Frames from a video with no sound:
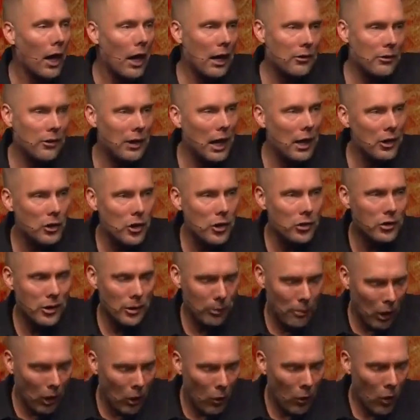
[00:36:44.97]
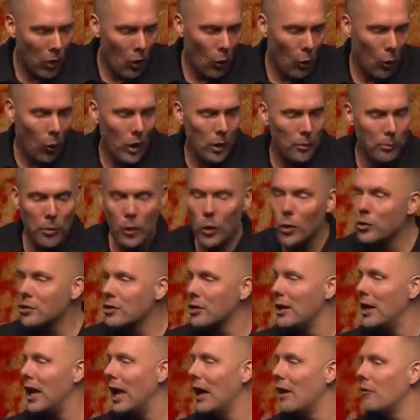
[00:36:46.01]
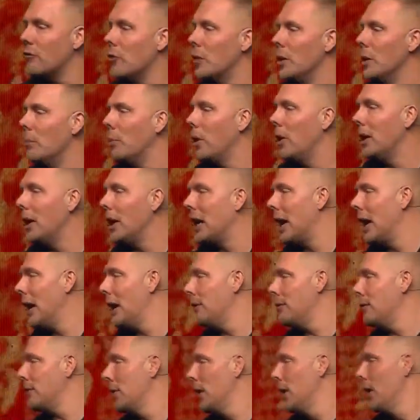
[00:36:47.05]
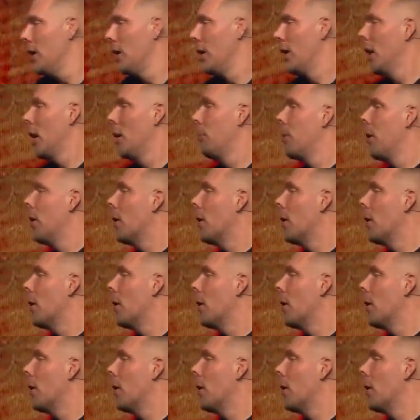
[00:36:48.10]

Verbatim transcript: it's not just about one person, everybody has a